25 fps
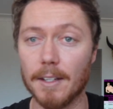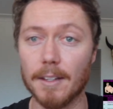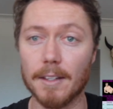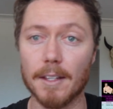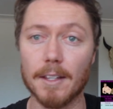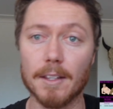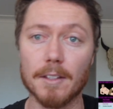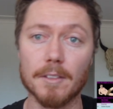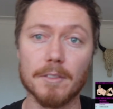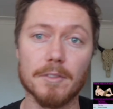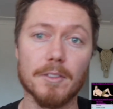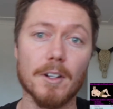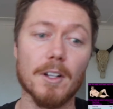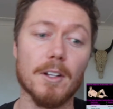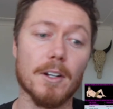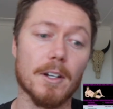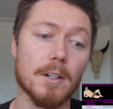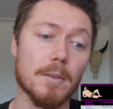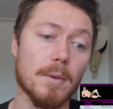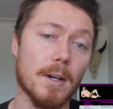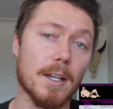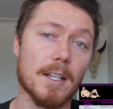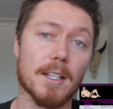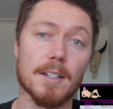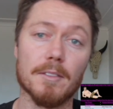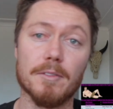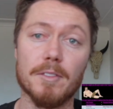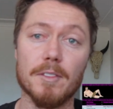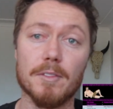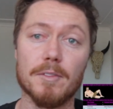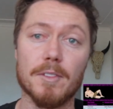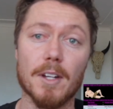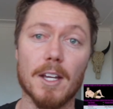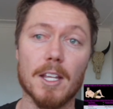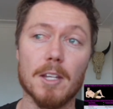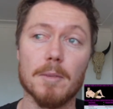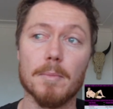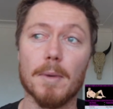And then the following week at
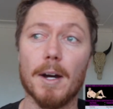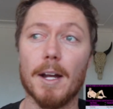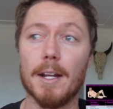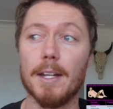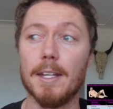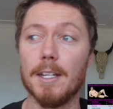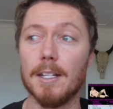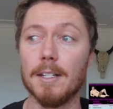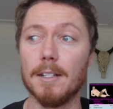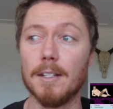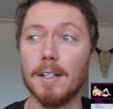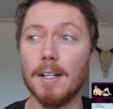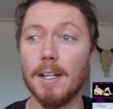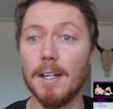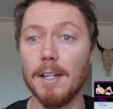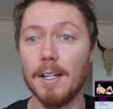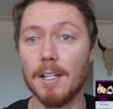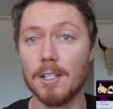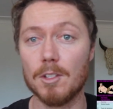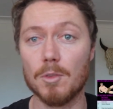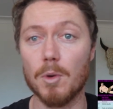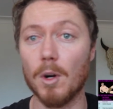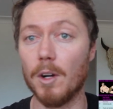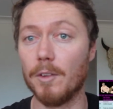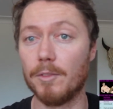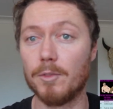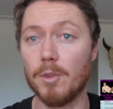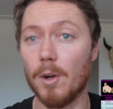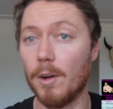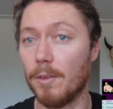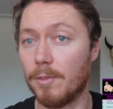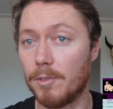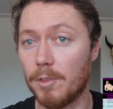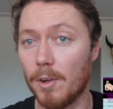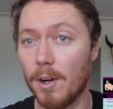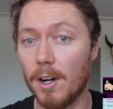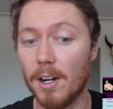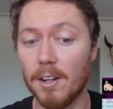15, you might hit 12,
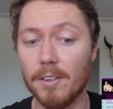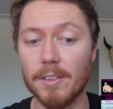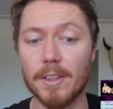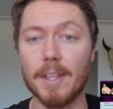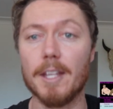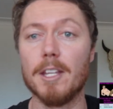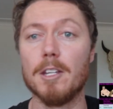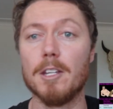12, 12, and then